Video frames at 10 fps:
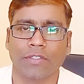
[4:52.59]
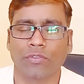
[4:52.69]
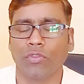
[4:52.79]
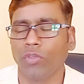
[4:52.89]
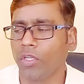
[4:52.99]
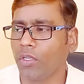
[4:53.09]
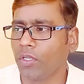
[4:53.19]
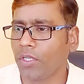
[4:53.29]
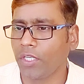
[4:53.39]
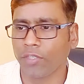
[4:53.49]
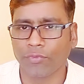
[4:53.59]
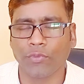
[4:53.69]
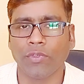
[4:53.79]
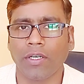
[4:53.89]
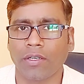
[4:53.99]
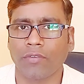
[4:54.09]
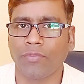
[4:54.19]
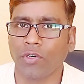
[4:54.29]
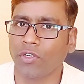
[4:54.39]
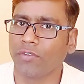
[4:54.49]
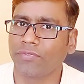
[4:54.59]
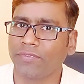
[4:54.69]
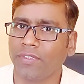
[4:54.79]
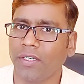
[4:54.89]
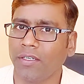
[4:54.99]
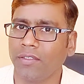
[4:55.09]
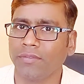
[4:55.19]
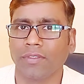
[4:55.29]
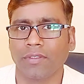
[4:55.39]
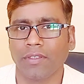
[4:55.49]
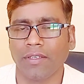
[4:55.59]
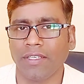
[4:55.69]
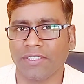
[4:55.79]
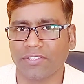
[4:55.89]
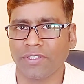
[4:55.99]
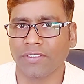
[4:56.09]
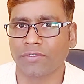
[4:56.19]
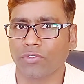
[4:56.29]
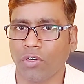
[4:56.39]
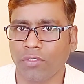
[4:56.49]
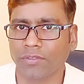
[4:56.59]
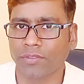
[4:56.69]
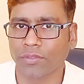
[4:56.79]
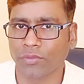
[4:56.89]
So if you are fond of the listening songs,